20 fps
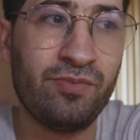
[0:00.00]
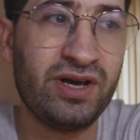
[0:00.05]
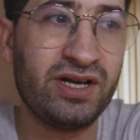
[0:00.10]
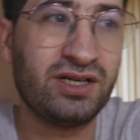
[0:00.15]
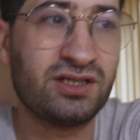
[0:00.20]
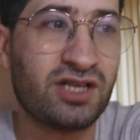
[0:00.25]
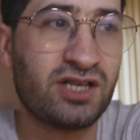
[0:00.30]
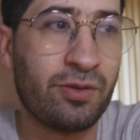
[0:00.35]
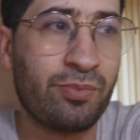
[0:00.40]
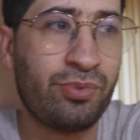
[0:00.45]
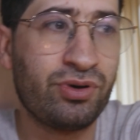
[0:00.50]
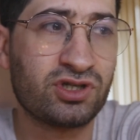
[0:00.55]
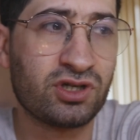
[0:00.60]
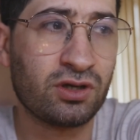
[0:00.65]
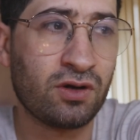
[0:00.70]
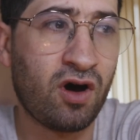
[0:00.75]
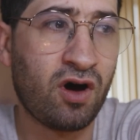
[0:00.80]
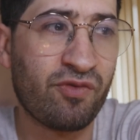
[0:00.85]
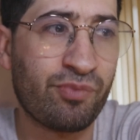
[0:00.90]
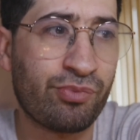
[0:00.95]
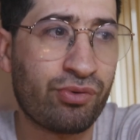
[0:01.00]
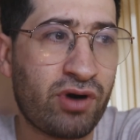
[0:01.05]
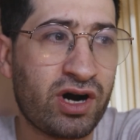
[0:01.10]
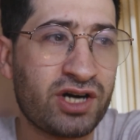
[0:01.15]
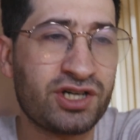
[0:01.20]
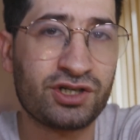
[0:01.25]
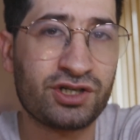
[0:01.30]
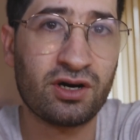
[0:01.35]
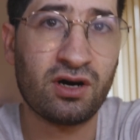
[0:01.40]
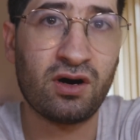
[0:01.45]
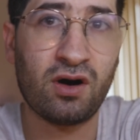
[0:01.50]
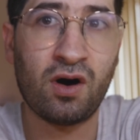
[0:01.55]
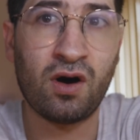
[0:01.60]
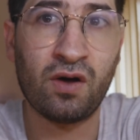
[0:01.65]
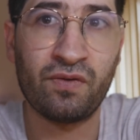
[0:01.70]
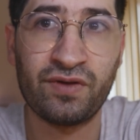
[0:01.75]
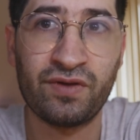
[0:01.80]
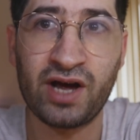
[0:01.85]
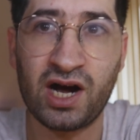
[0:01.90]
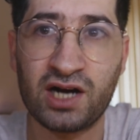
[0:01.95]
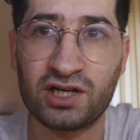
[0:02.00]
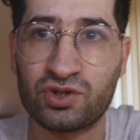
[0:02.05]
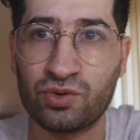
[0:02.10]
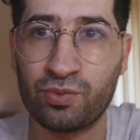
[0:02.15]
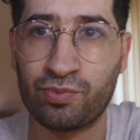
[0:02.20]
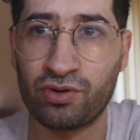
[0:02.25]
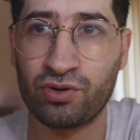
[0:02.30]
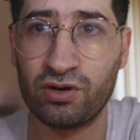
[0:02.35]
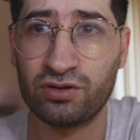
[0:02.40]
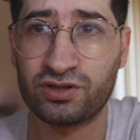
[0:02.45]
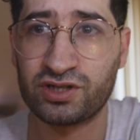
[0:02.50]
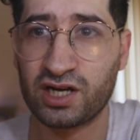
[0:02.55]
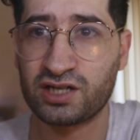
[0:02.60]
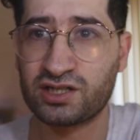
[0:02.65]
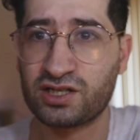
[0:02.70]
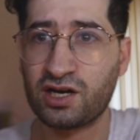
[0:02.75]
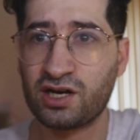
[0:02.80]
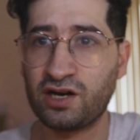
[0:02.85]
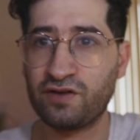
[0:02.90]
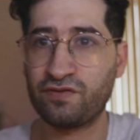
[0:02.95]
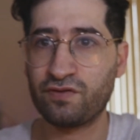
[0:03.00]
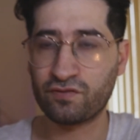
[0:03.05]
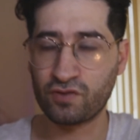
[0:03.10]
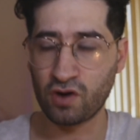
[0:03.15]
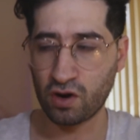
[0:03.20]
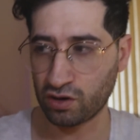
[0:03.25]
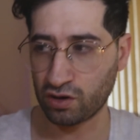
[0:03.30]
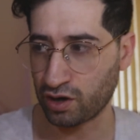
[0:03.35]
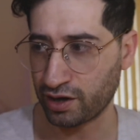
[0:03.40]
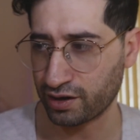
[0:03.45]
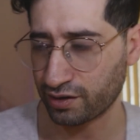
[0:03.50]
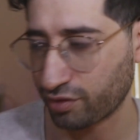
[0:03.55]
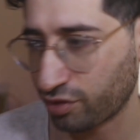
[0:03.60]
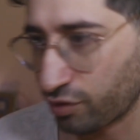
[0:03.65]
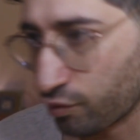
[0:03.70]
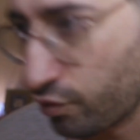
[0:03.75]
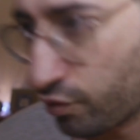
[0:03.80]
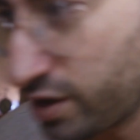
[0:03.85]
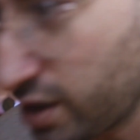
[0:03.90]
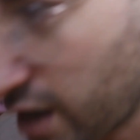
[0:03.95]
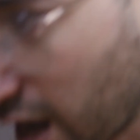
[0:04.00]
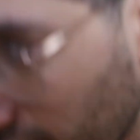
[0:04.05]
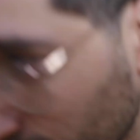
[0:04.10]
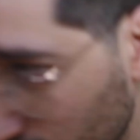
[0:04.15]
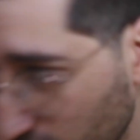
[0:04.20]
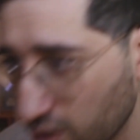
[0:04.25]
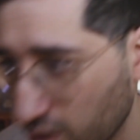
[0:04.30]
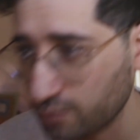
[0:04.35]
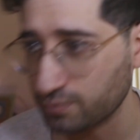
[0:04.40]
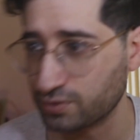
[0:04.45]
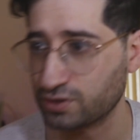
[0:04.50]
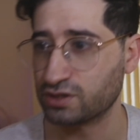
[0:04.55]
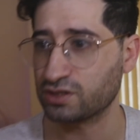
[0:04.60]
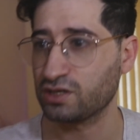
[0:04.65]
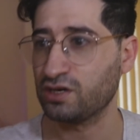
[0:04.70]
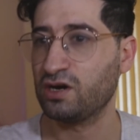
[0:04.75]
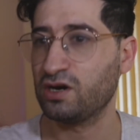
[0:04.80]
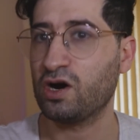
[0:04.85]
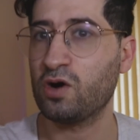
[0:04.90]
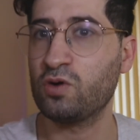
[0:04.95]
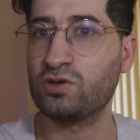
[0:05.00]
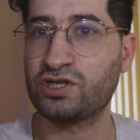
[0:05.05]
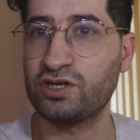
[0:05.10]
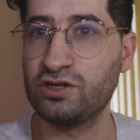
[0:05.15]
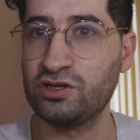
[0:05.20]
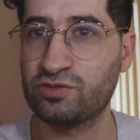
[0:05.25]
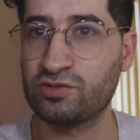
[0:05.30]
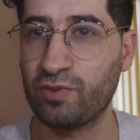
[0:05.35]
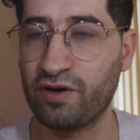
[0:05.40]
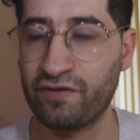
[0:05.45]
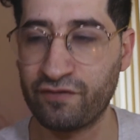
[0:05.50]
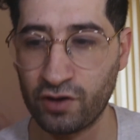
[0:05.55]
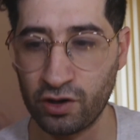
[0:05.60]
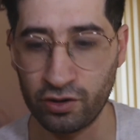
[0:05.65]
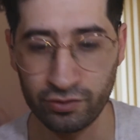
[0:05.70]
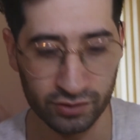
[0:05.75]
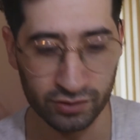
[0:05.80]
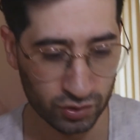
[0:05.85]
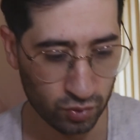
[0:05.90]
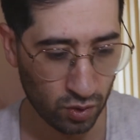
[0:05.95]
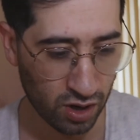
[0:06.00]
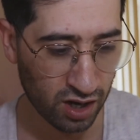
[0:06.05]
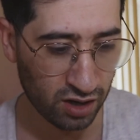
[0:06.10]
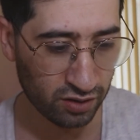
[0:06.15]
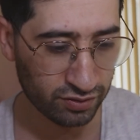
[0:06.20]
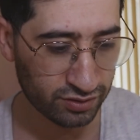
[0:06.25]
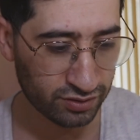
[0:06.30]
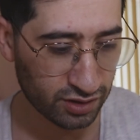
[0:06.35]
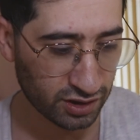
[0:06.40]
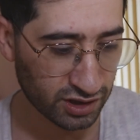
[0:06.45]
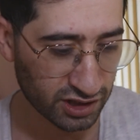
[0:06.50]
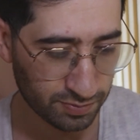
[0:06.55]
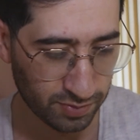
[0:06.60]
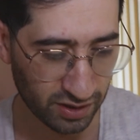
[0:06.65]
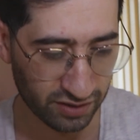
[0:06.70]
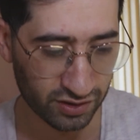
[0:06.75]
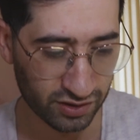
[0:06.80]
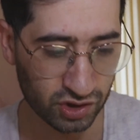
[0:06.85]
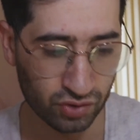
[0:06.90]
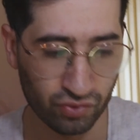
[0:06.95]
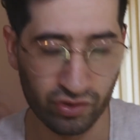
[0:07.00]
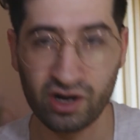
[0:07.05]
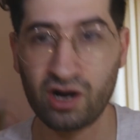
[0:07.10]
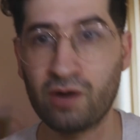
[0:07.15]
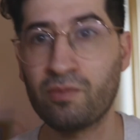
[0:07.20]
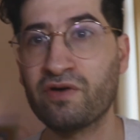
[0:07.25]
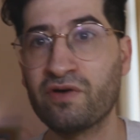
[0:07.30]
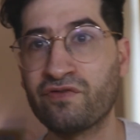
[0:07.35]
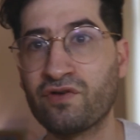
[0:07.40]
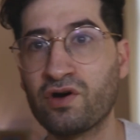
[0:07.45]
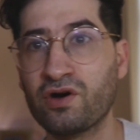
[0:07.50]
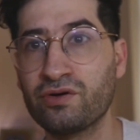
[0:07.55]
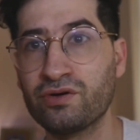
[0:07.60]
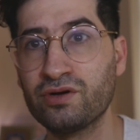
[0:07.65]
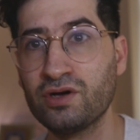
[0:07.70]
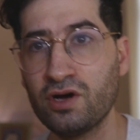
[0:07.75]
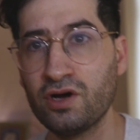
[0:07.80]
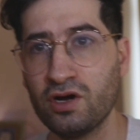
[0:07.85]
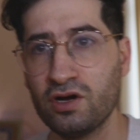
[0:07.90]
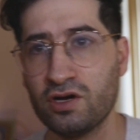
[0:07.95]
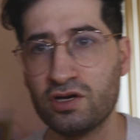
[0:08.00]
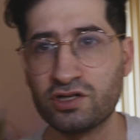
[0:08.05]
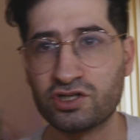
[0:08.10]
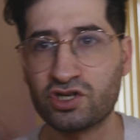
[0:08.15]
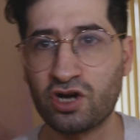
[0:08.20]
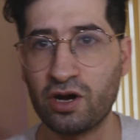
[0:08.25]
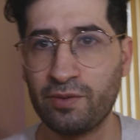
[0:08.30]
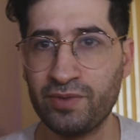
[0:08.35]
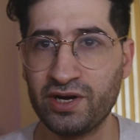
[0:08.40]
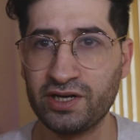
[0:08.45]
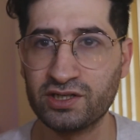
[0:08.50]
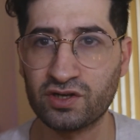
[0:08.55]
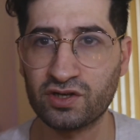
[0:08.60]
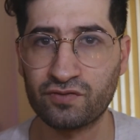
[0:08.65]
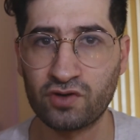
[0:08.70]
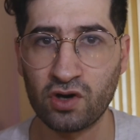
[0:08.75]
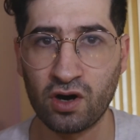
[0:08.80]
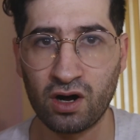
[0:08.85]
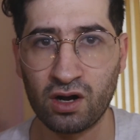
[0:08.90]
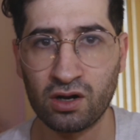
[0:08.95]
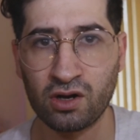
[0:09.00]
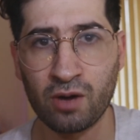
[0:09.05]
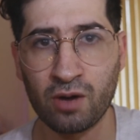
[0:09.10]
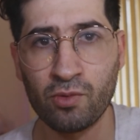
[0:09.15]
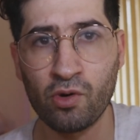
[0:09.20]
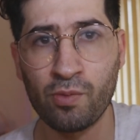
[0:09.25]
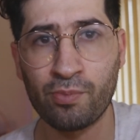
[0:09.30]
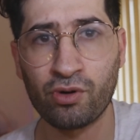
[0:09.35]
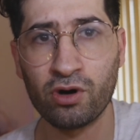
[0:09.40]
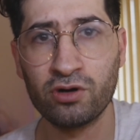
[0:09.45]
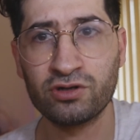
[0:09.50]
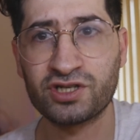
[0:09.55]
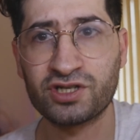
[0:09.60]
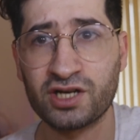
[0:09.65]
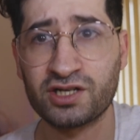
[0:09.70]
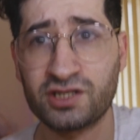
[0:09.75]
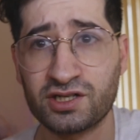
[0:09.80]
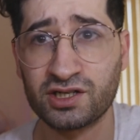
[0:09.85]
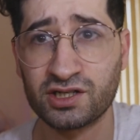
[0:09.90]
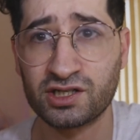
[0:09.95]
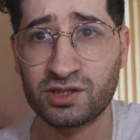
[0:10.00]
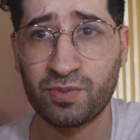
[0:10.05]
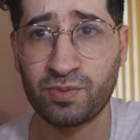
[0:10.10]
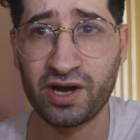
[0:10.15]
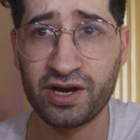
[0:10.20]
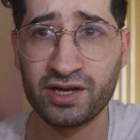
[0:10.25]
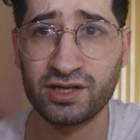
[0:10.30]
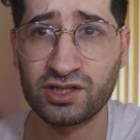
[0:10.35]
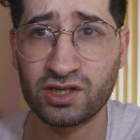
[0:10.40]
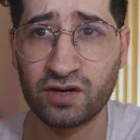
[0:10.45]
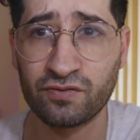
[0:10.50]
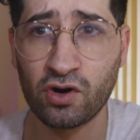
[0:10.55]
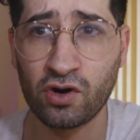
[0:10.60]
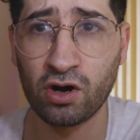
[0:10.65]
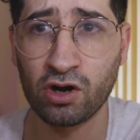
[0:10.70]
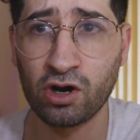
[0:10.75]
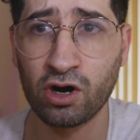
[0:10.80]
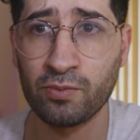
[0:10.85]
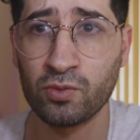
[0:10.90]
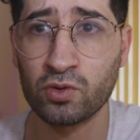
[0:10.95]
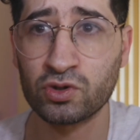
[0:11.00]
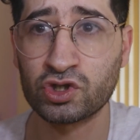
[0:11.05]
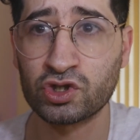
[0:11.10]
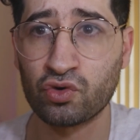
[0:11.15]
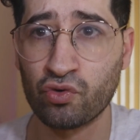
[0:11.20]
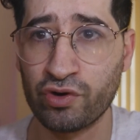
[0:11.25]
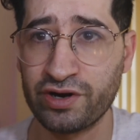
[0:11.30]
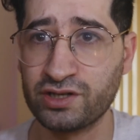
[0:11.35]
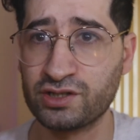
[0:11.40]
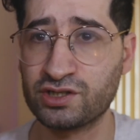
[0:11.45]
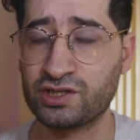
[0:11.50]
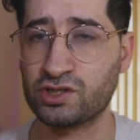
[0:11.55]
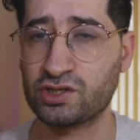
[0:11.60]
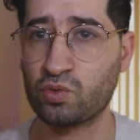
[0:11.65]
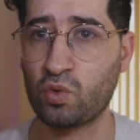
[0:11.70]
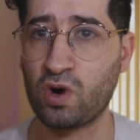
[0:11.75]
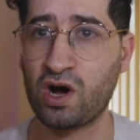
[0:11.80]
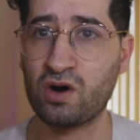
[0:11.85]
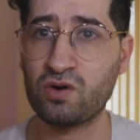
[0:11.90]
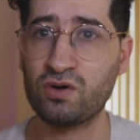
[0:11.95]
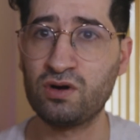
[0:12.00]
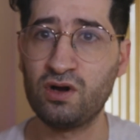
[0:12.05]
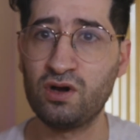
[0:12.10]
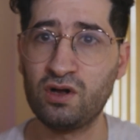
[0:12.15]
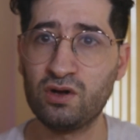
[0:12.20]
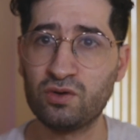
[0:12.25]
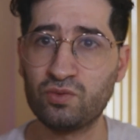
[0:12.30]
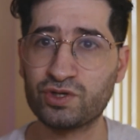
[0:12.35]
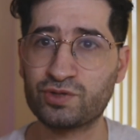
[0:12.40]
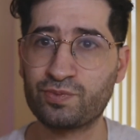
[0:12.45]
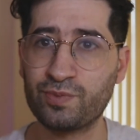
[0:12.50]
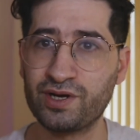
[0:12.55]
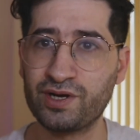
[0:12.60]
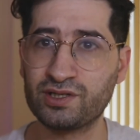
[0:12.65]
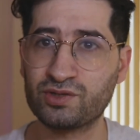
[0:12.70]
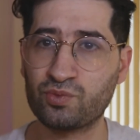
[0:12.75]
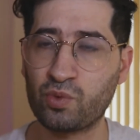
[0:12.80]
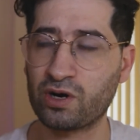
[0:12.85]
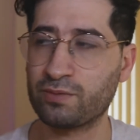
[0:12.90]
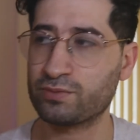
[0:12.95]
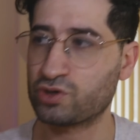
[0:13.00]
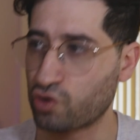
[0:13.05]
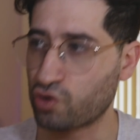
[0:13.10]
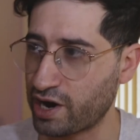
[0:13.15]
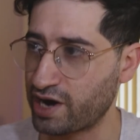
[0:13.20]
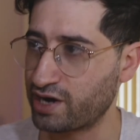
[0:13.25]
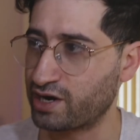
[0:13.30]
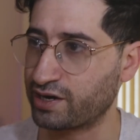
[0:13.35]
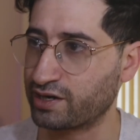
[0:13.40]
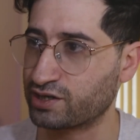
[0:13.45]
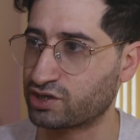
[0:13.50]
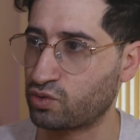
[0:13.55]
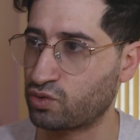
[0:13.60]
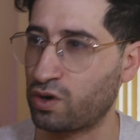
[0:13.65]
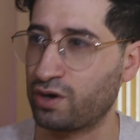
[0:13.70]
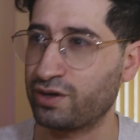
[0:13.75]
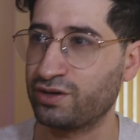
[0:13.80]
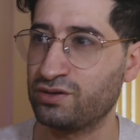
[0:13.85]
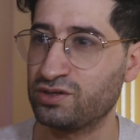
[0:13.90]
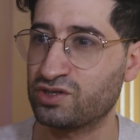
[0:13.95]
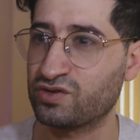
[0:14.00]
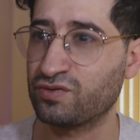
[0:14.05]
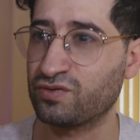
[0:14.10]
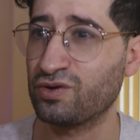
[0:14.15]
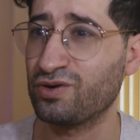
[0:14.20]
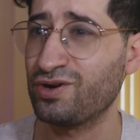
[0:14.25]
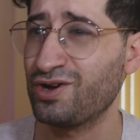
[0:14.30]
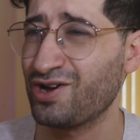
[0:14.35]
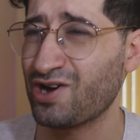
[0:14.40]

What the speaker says: means that it puts a lot of pressure on the actual processor. And if I've got 3 laptops, I also use my phone as well and split the screen on my phone. So it means I've got a lot more processing space. I've got a lot more screens as well, which means when I'm trading, it's quite useful.